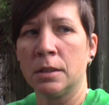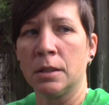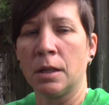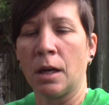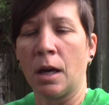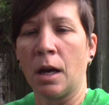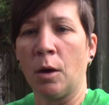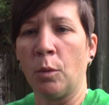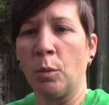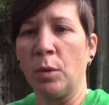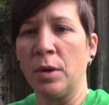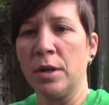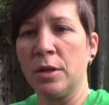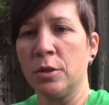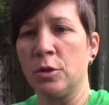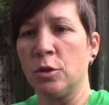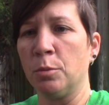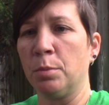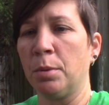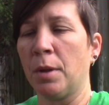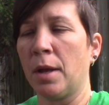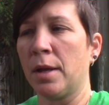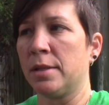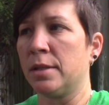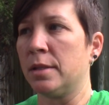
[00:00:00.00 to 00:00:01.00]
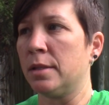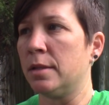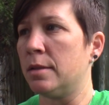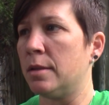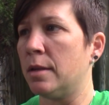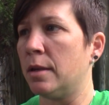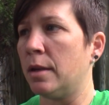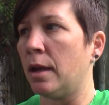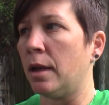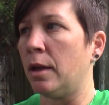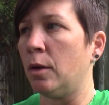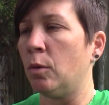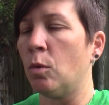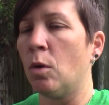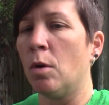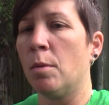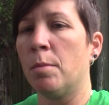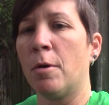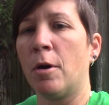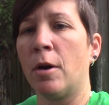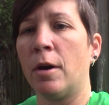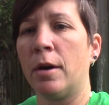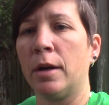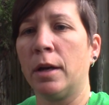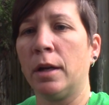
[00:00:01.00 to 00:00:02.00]
I went to two places today,
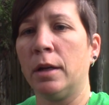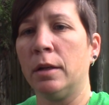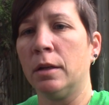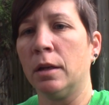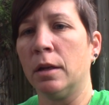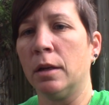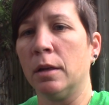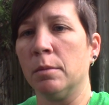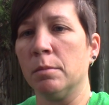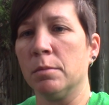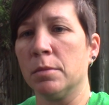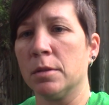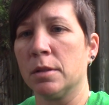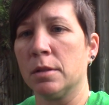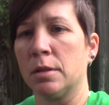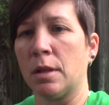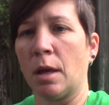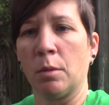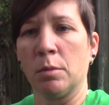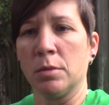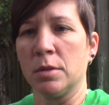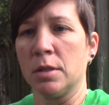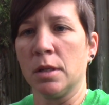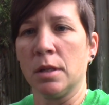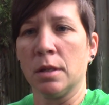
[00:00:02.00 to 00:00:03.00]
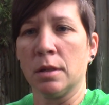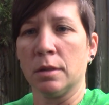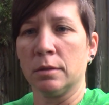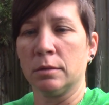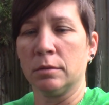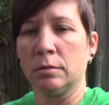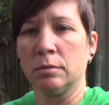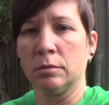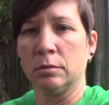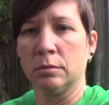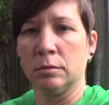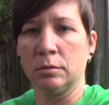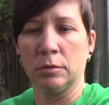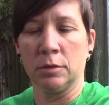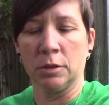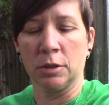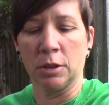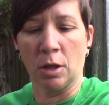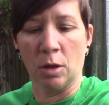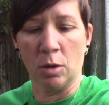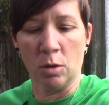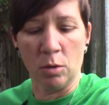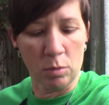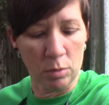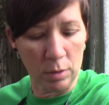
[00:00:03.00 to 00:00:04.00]
Walmart and Dunham's. That was it.
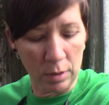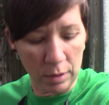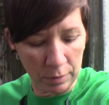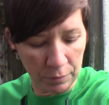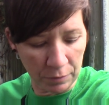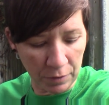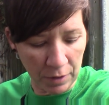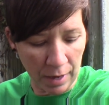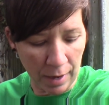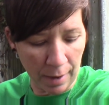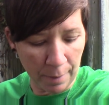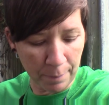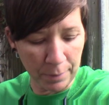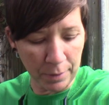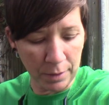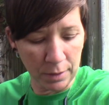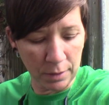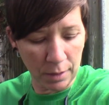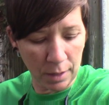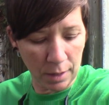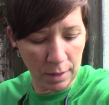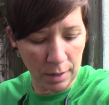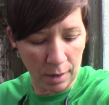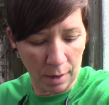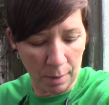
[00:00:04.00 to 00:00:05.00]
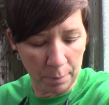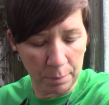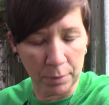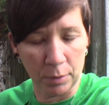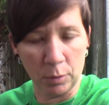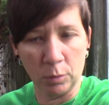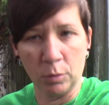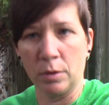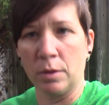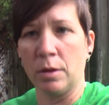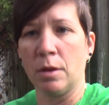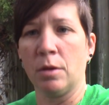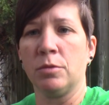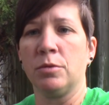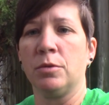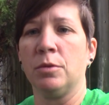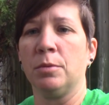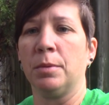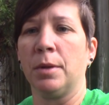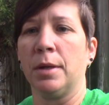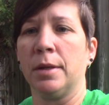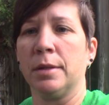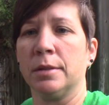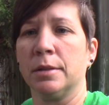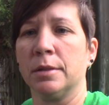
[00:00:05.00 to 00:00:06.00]
So if it happened today, it happened in one of those two
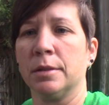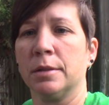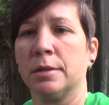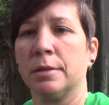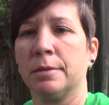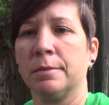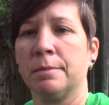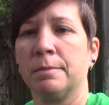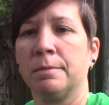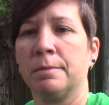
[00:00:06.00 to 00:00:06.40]
places.